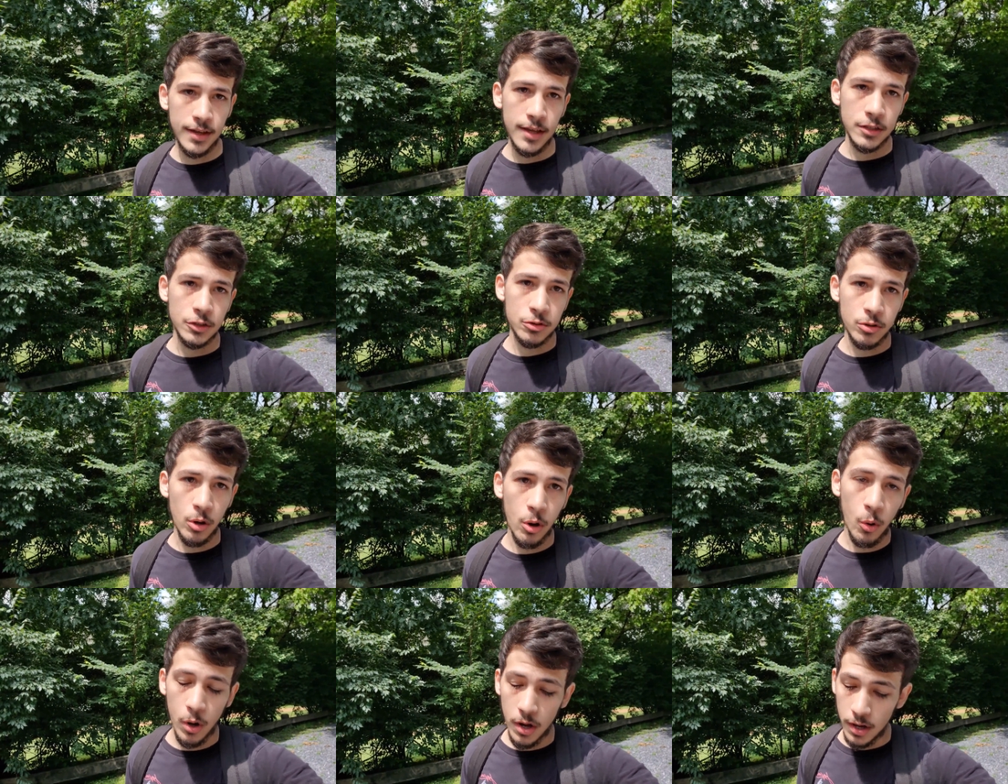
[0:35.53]

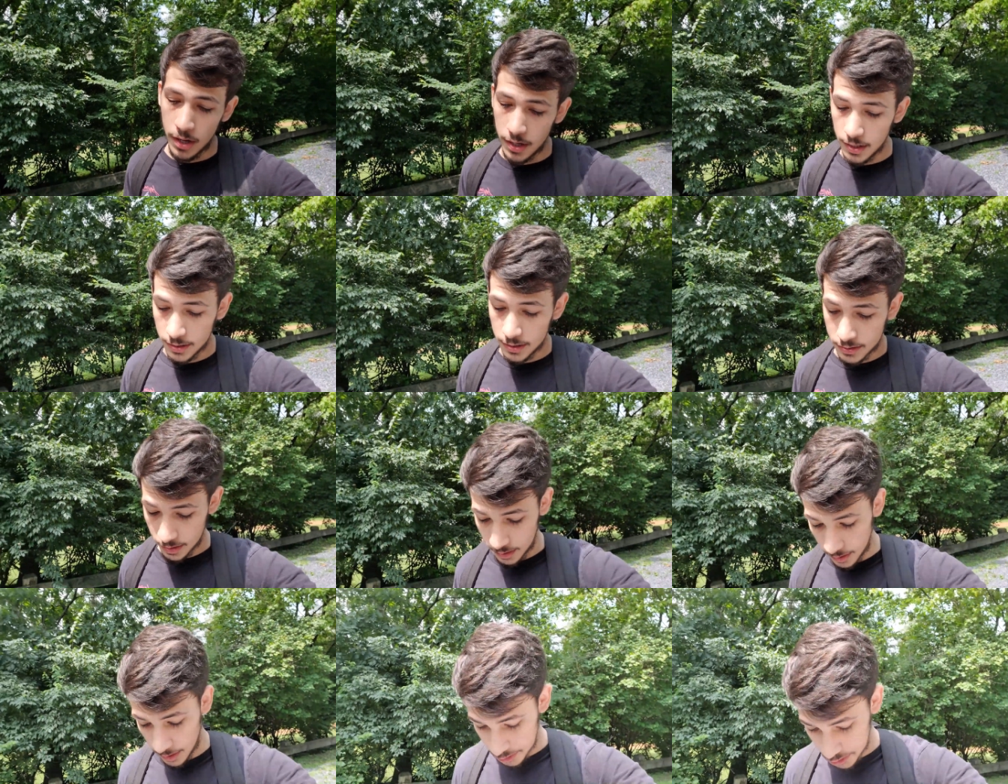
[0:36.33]
So it is
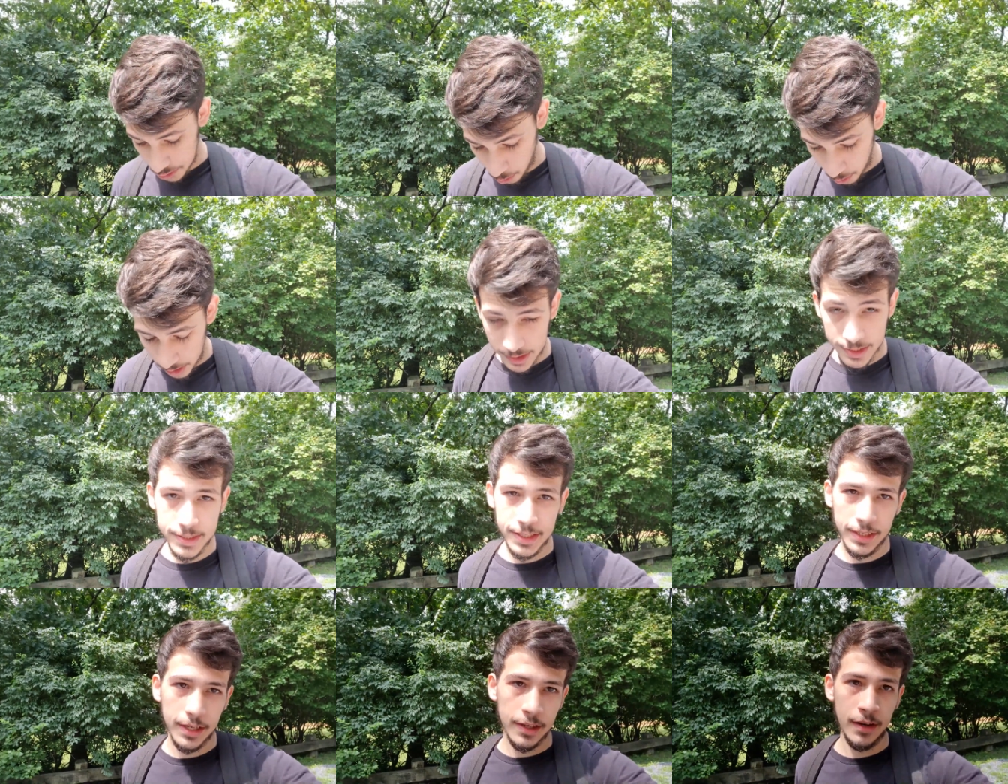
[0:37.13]
historic
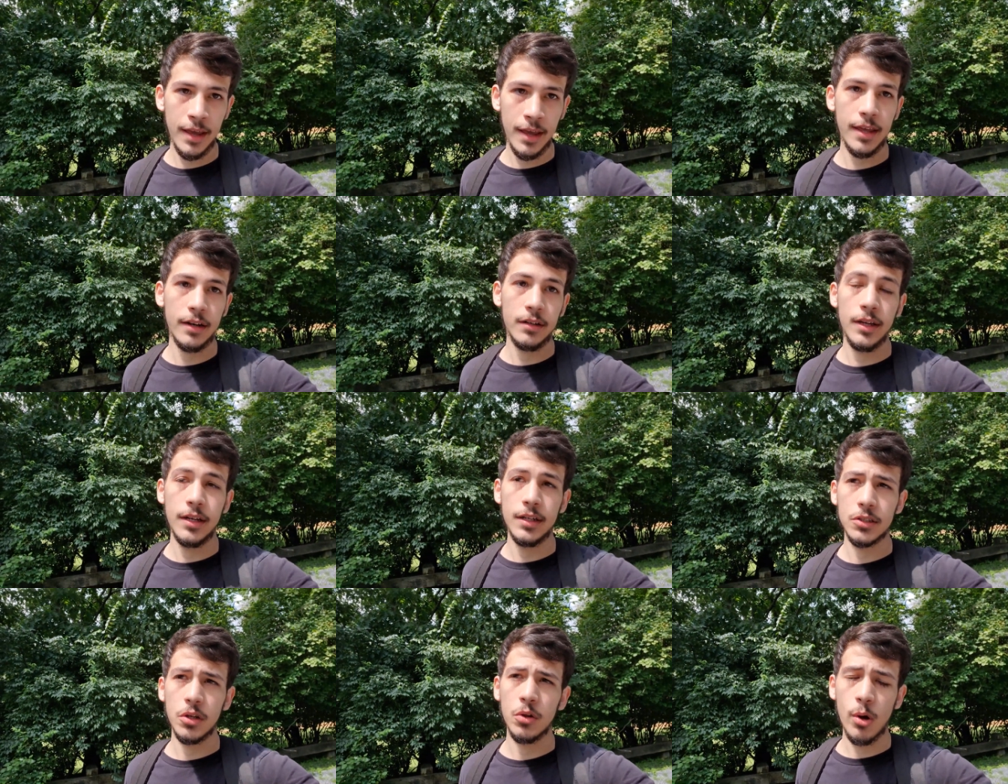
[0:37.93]
indeed, and it
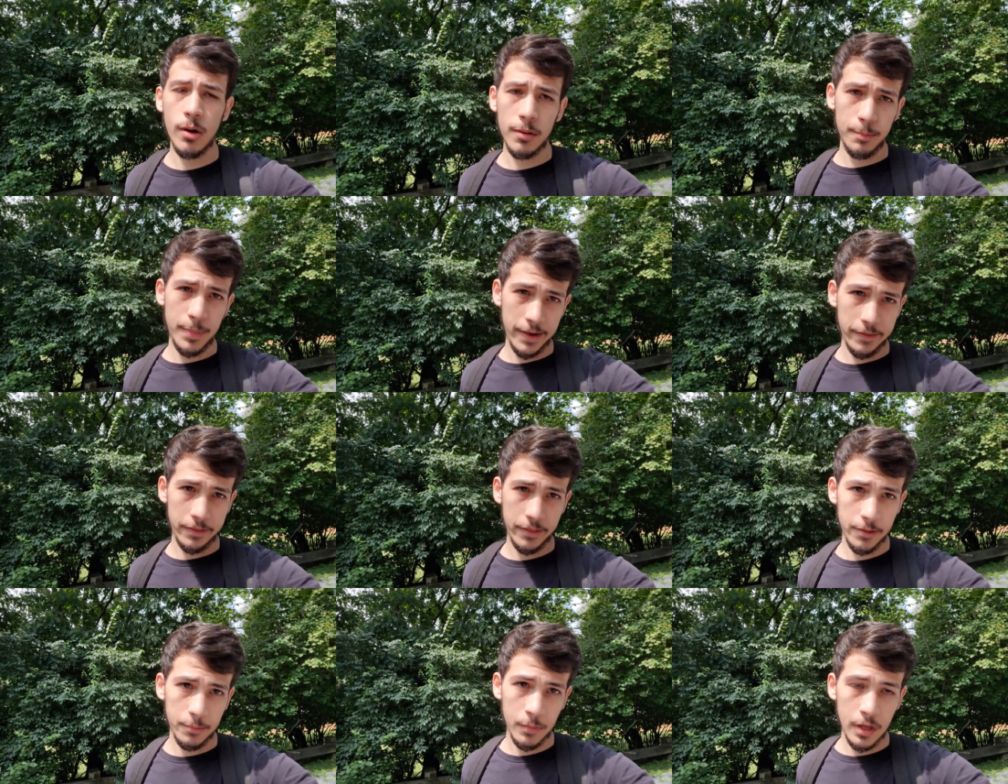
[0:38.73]
is along
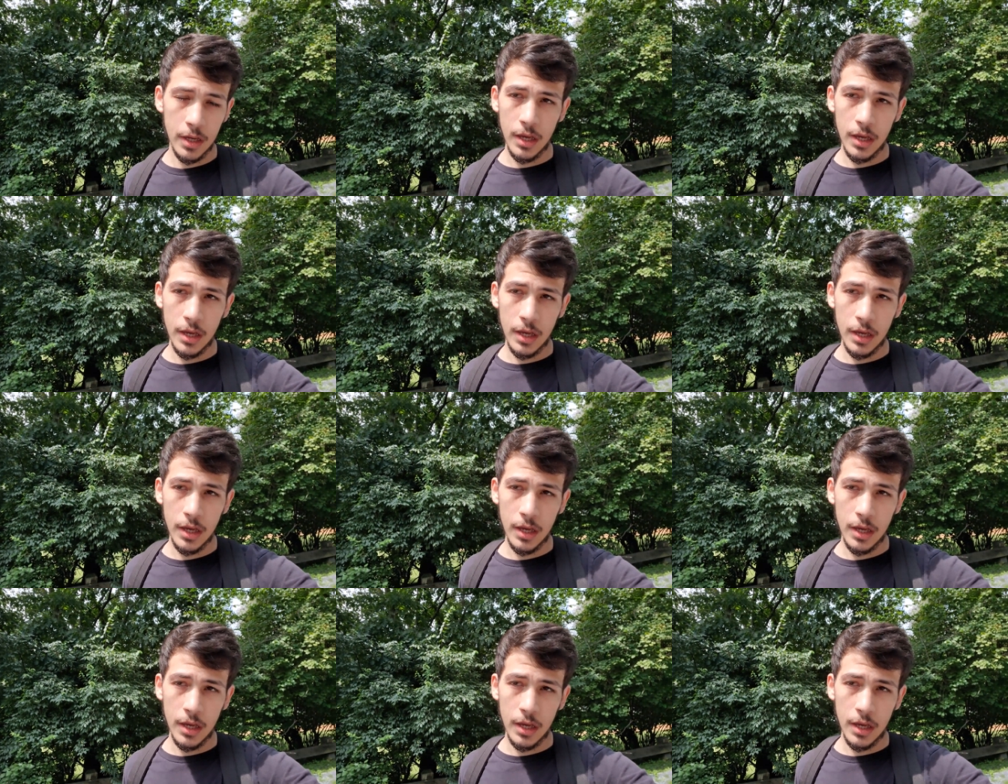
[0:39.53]
Bethlem.